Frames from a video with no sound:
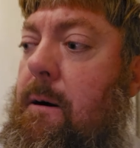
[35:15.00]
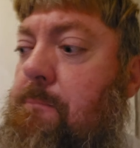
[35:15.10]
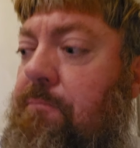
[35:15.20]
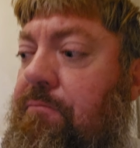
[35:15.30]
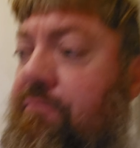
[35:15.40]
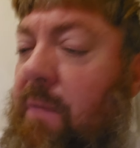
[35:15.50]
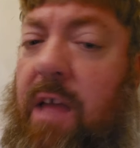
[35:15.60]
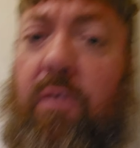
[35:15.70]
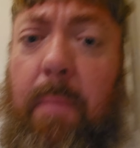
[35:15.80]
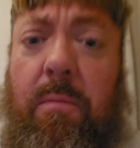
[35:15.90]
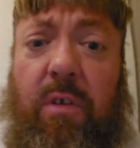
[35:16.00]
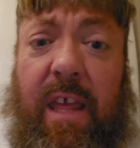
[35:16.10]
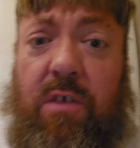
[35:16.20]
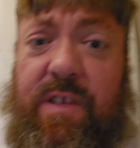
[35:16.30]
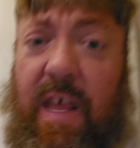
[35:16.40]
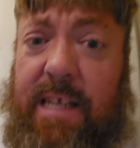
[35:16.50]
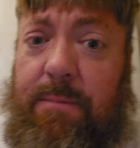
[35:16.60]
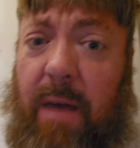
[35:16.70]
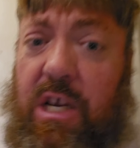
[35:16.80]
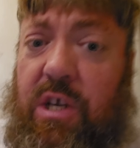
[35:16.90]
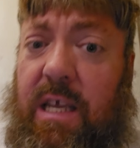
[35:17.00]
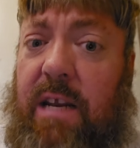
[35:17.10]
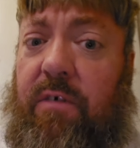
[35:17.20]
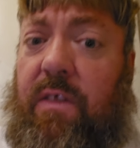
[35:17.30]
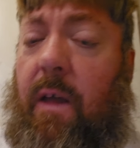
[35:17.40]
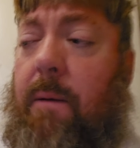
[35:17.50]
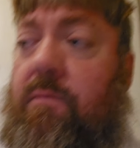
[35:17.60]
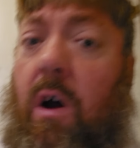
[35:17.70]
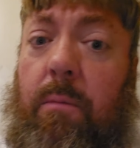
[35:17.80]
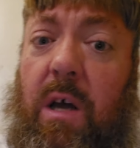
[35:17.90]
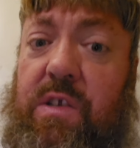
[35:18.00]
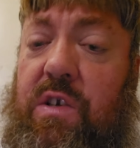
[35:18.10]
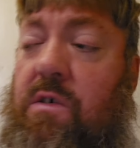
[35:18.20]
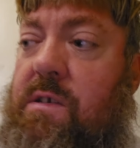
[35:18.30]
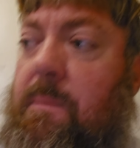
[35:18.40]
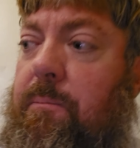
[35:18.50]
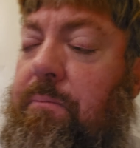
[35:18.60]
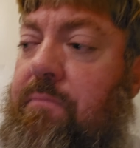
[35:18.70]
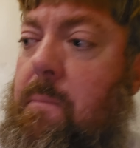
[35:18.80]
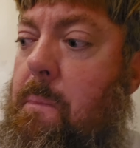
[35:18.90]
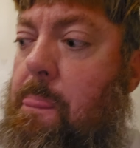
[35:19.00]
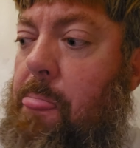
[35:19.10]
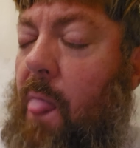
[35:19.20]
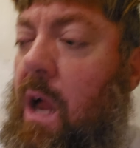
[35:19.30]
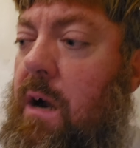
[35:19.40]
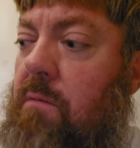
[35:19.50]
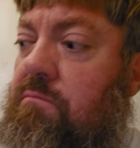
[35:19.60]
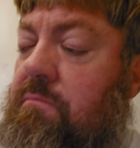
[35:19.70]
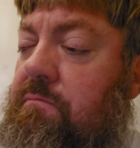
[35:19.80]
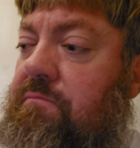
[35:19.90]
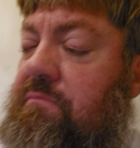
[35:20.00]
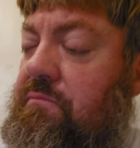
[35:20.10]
Um, and remember, they use sex magic and everything on monsters. Um,